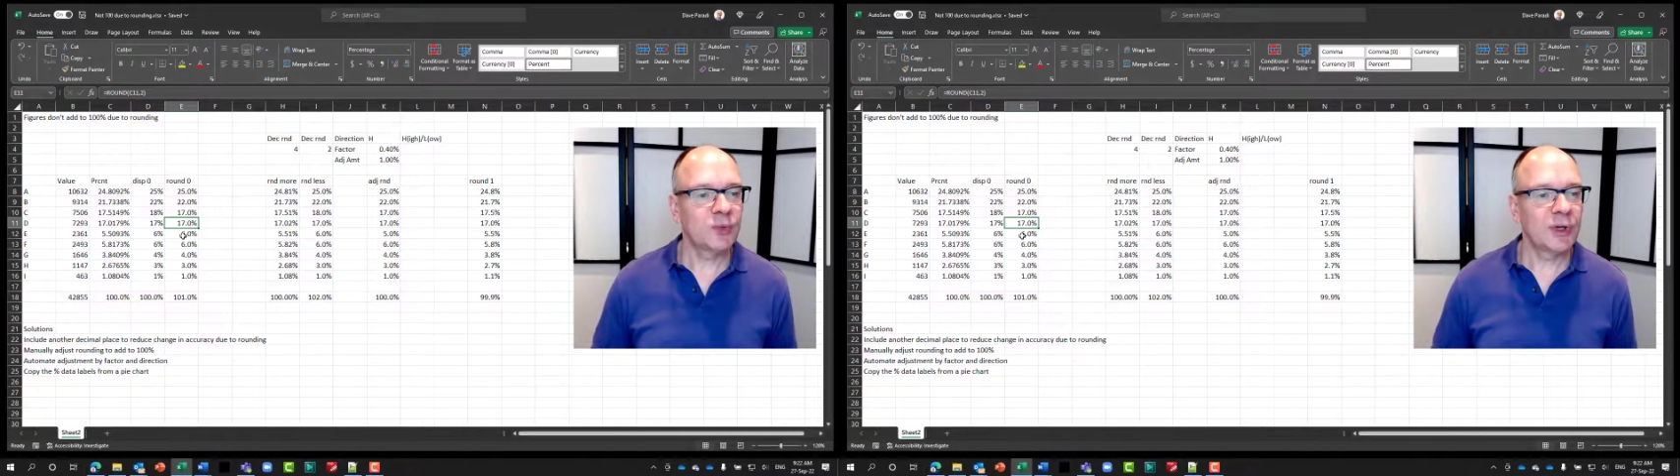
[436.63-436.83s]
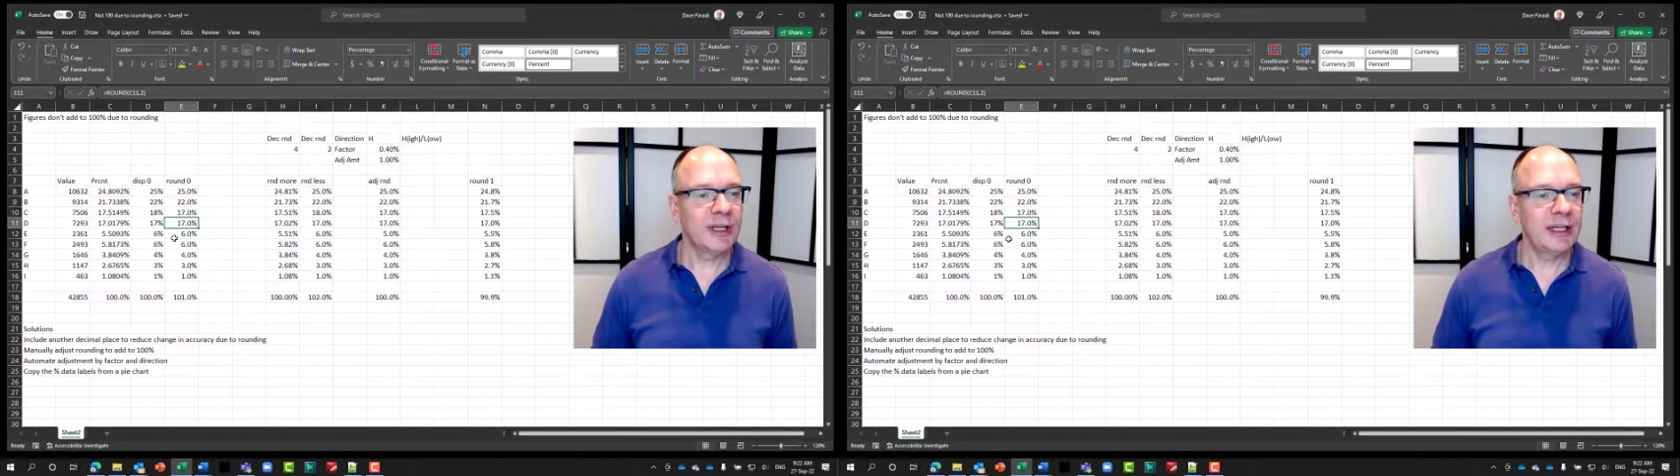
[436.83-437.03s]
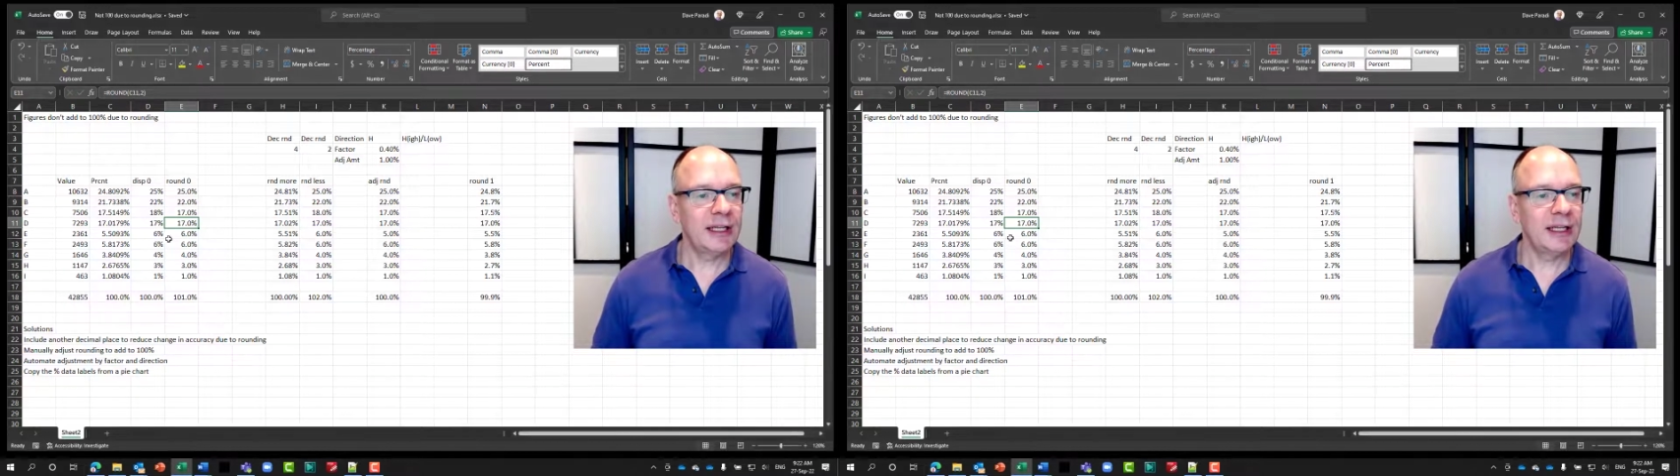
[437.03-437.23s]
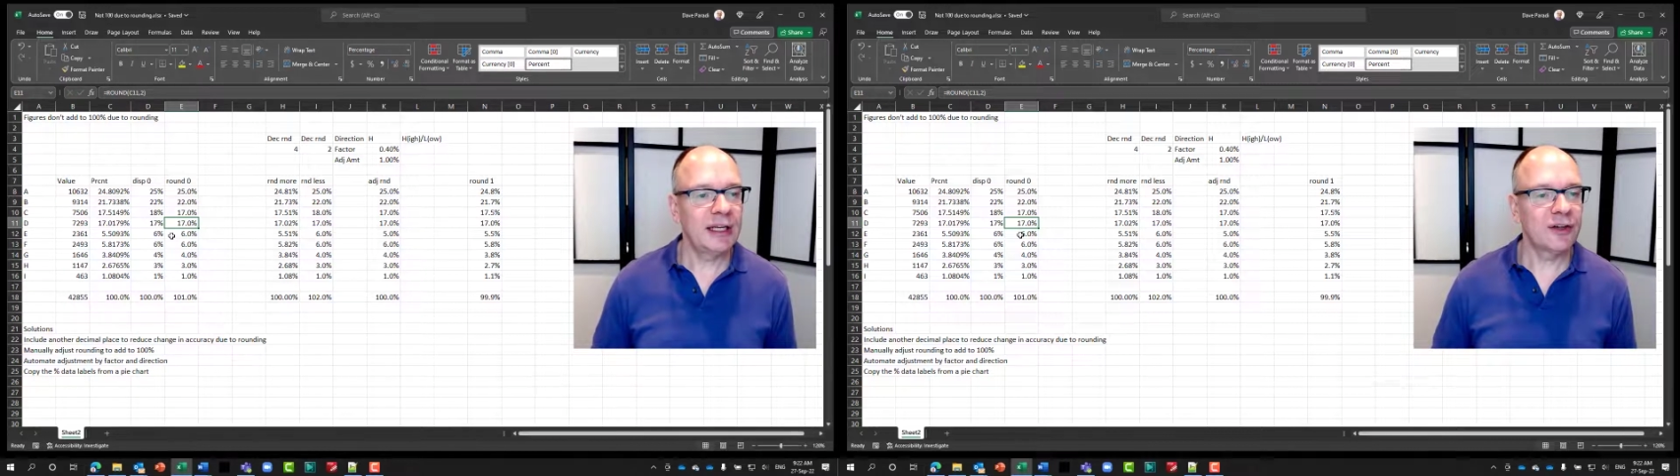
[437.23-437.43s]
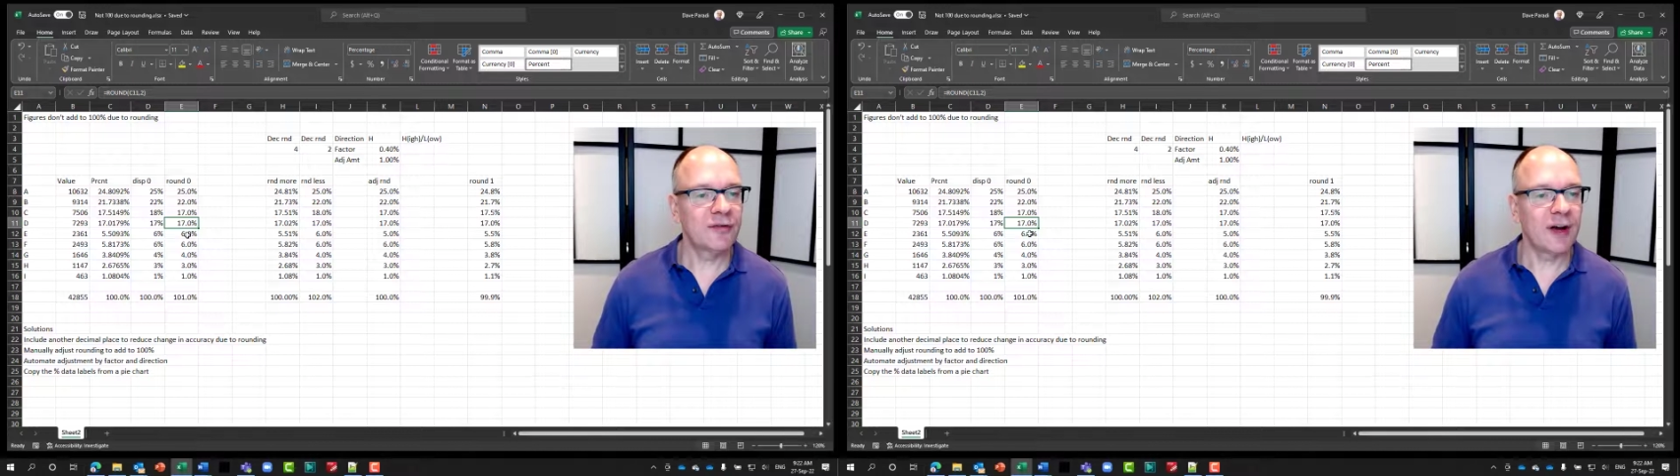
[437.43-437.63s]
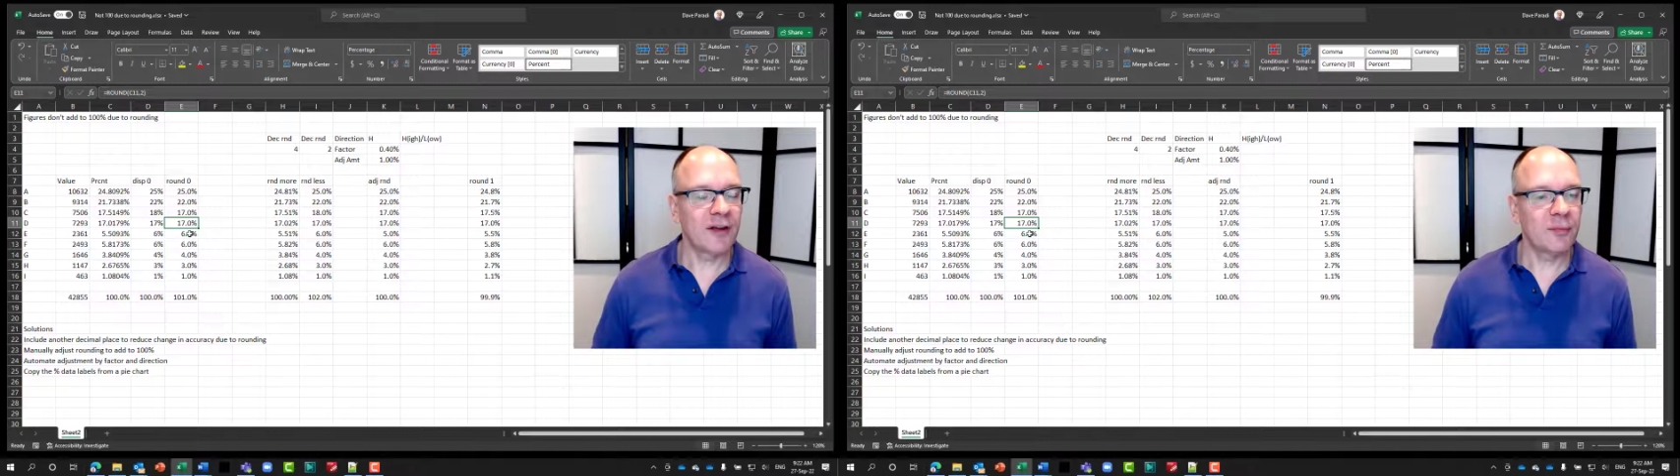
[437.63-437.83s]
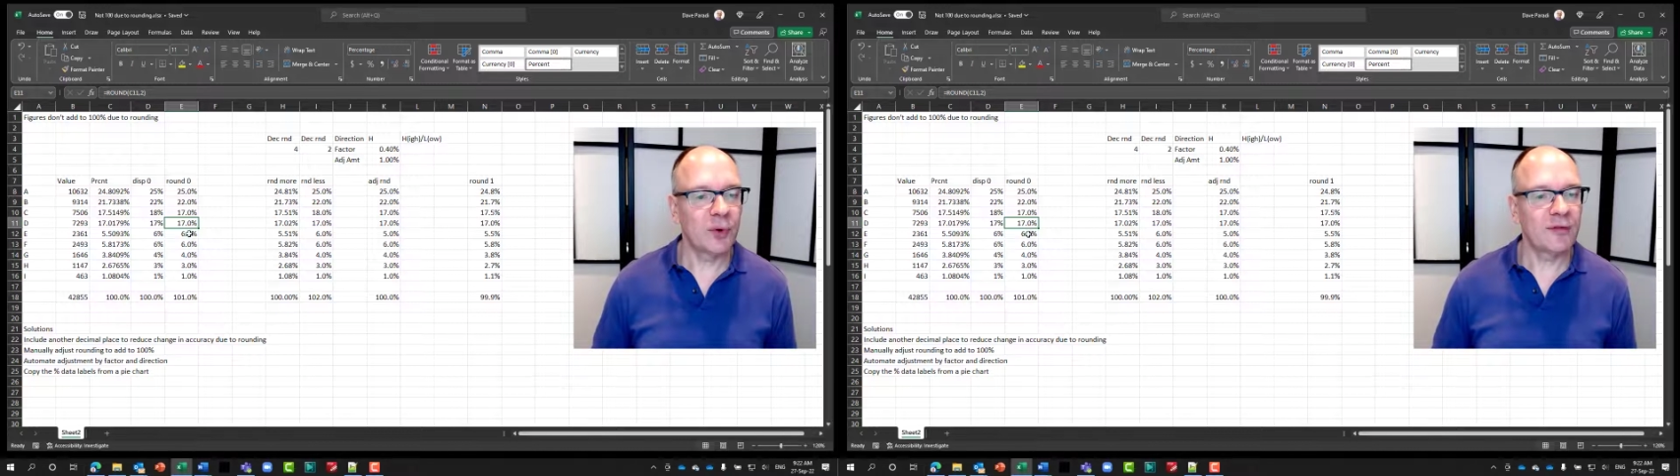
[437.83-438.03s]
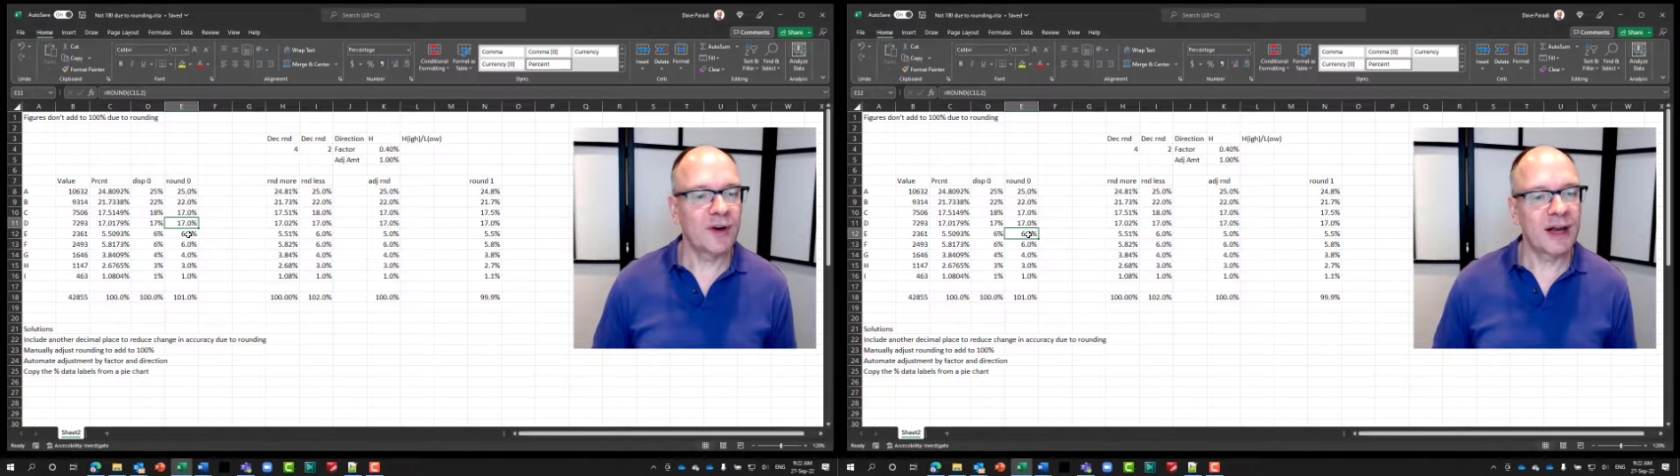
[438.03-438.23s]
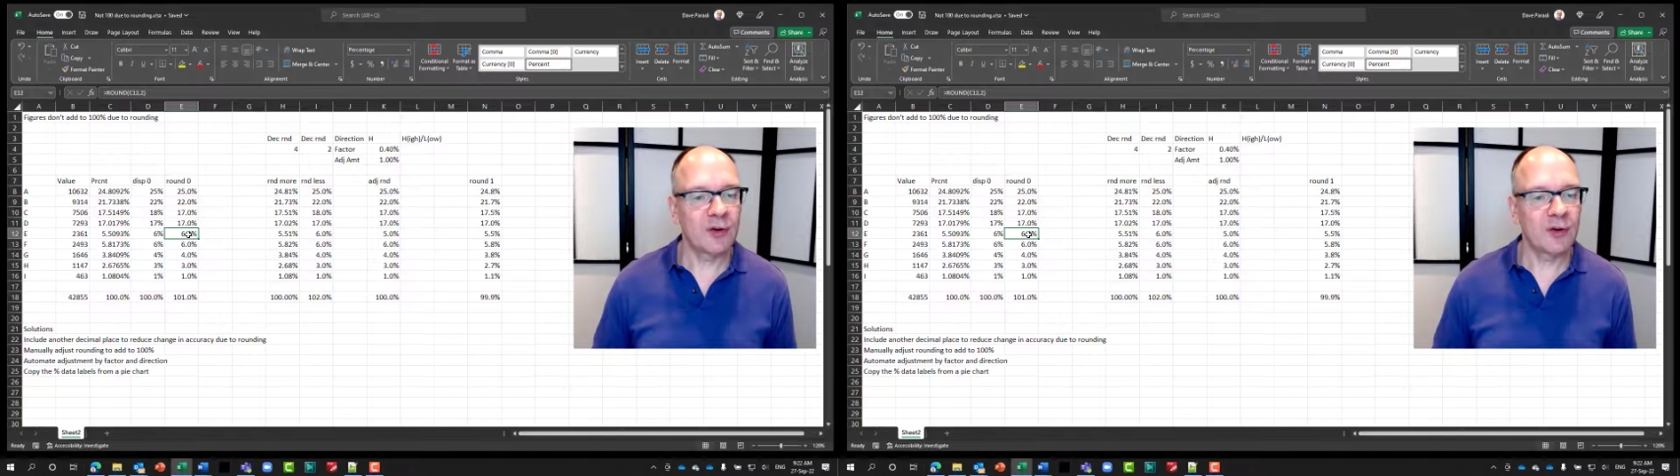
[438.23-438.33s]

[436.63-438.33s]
one here, 5.5.